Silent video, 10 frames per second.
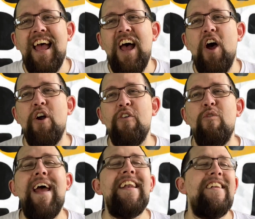
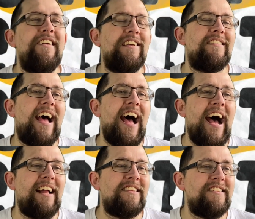horrendous
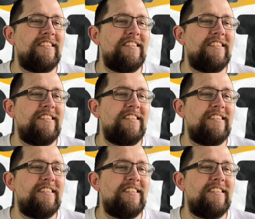at